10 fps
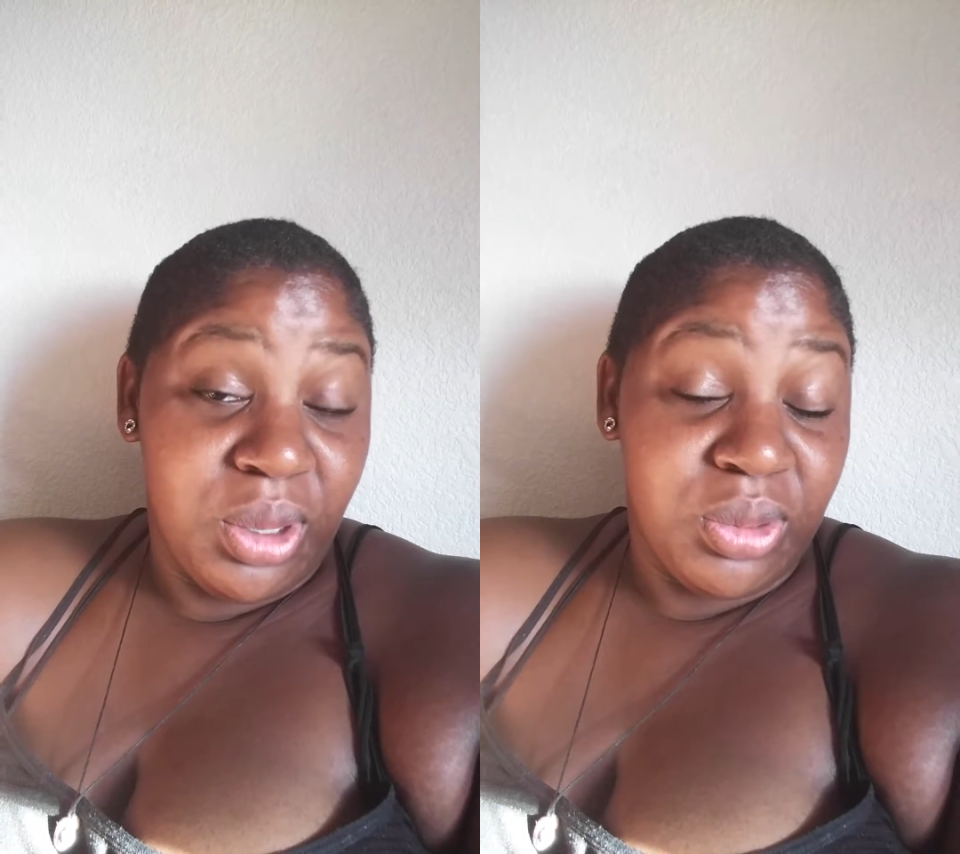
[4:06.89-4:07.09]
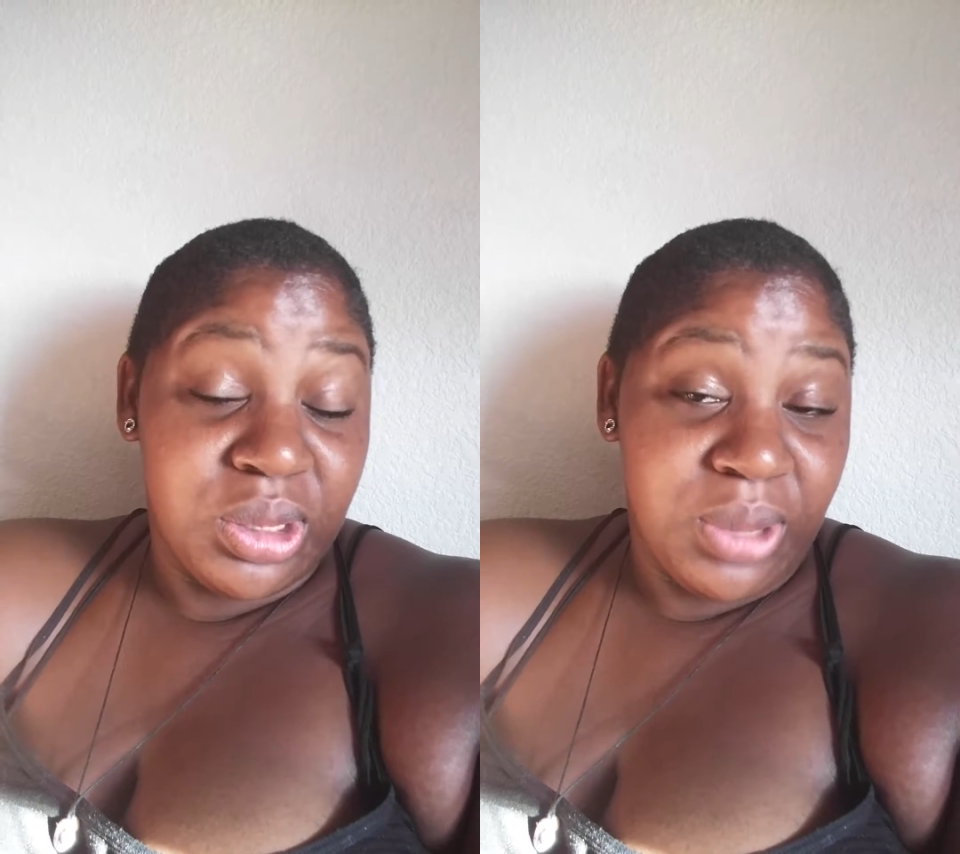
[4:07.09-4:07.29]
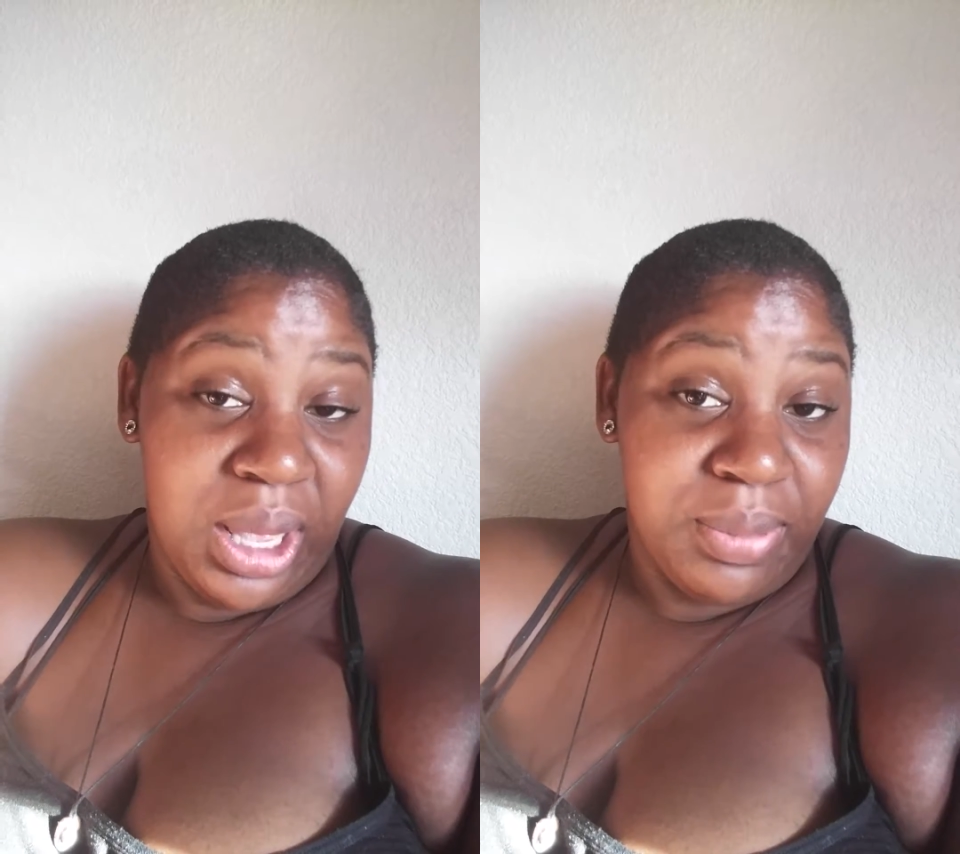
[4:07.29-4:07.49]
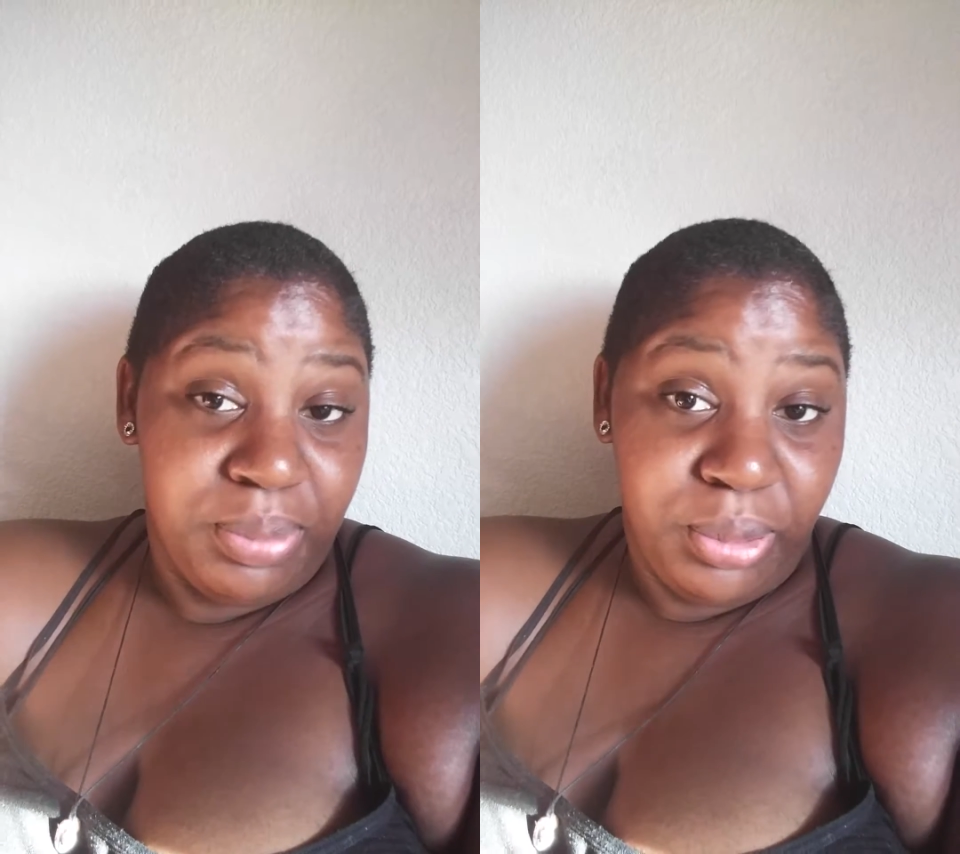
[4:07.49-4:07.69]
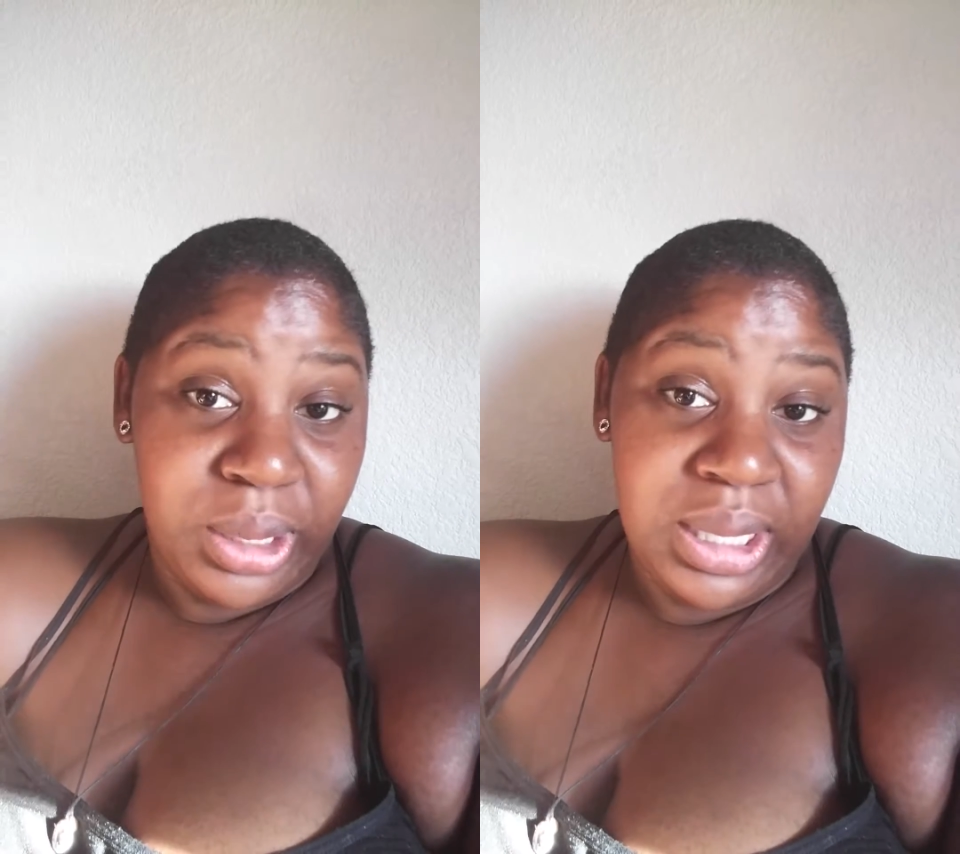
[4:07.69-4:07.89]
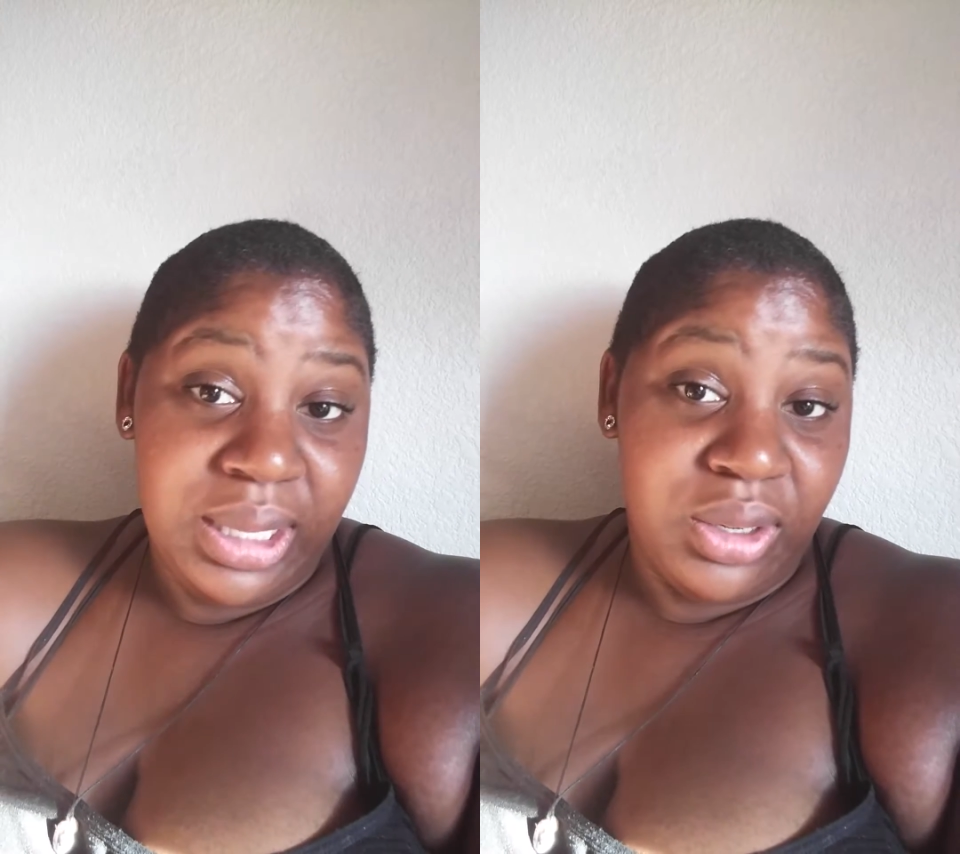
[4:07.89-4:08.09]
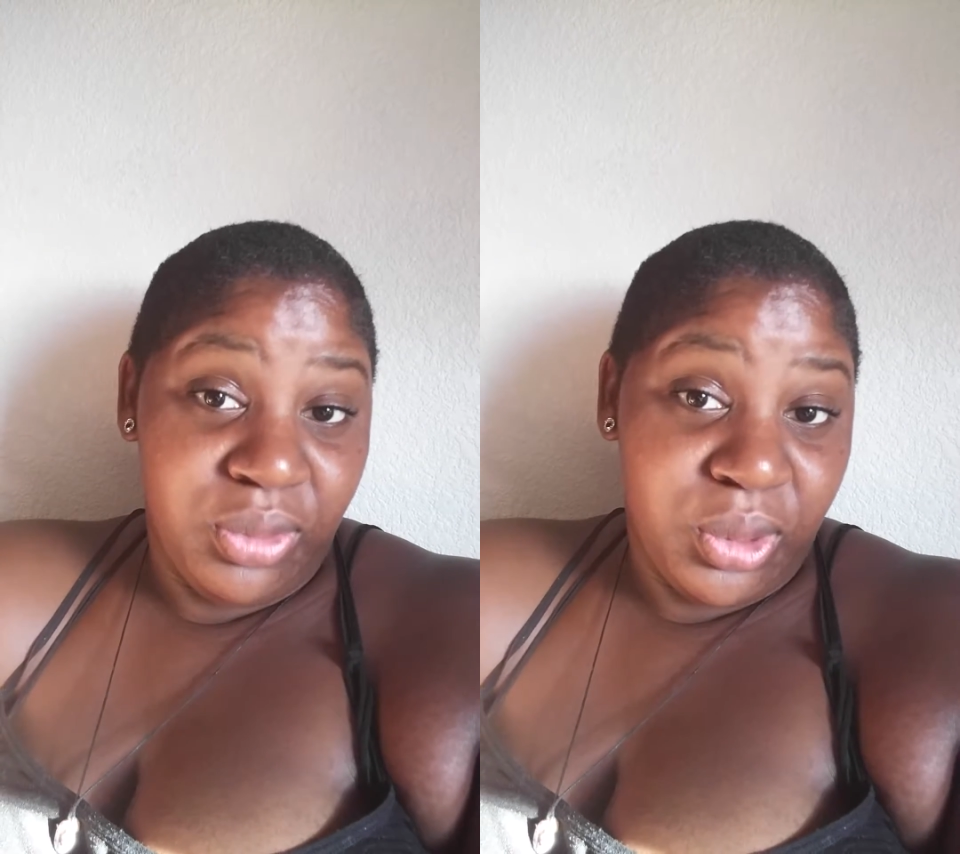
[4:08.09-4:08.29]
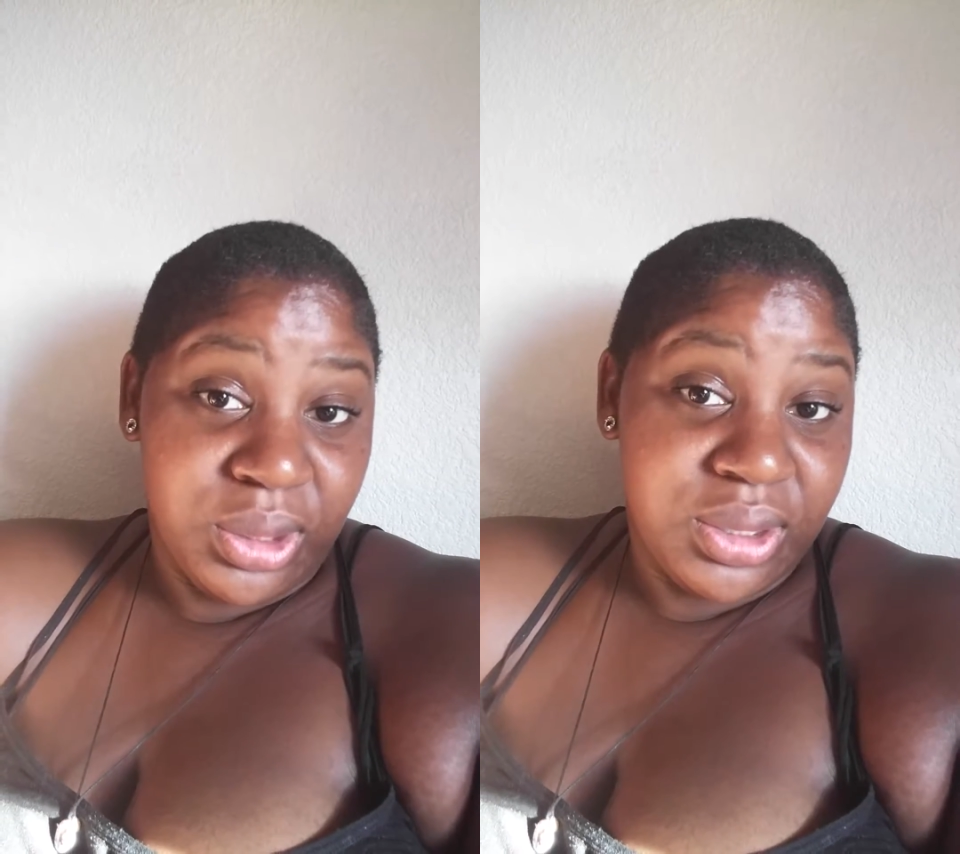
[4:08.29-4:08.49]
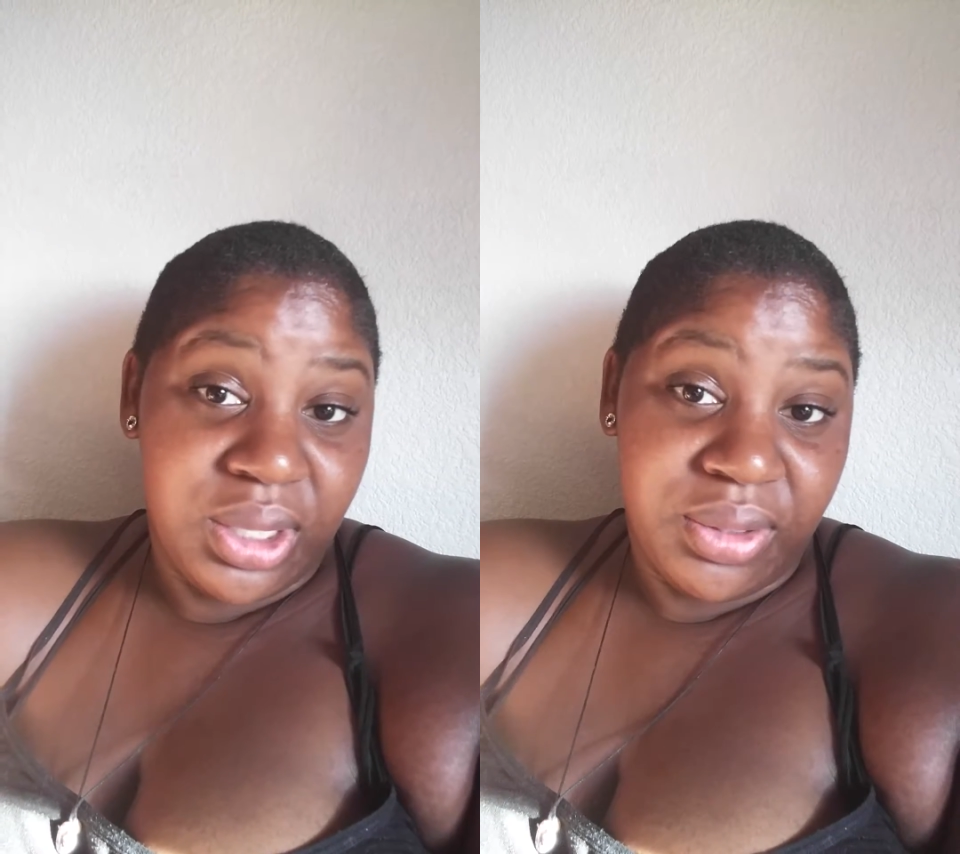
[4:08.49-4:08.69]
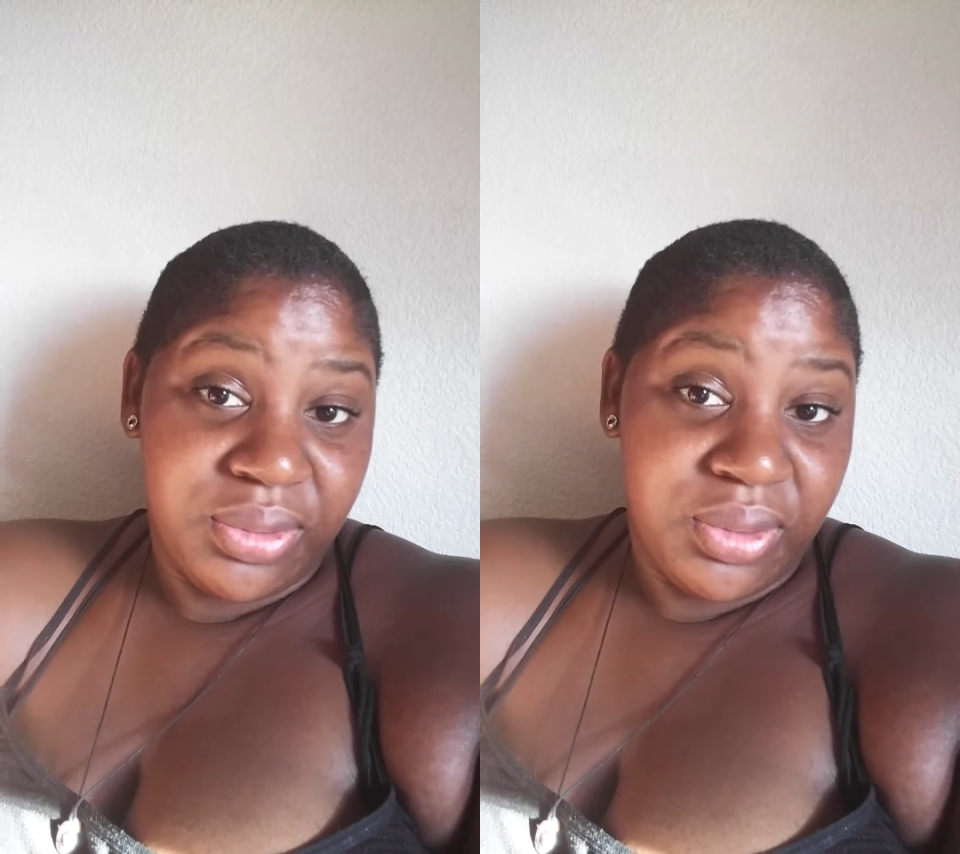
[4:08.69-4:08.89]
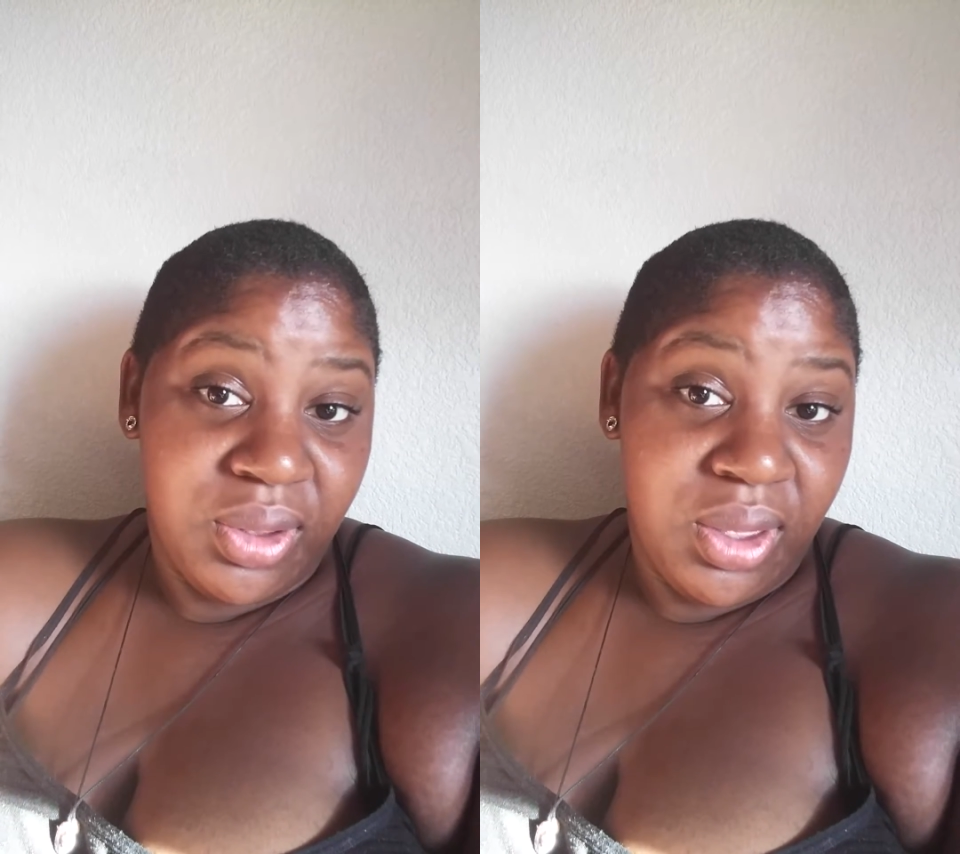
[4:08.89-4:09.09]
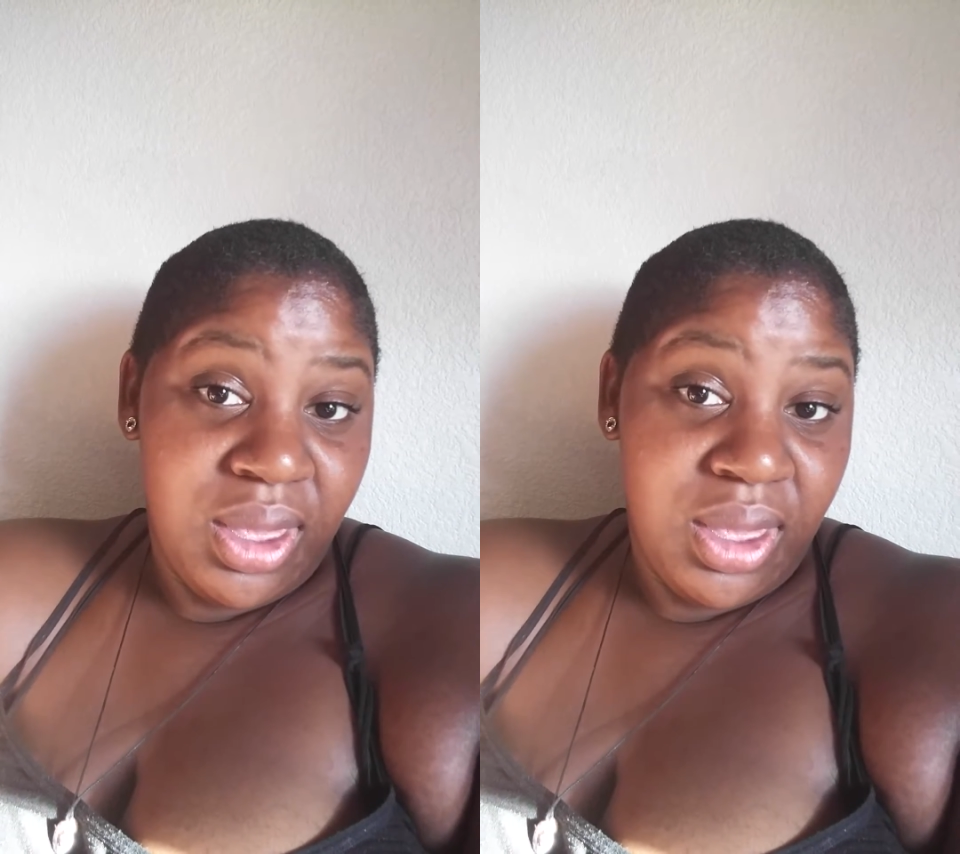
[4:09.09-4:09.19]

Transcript: it was like pre-divorce stuff.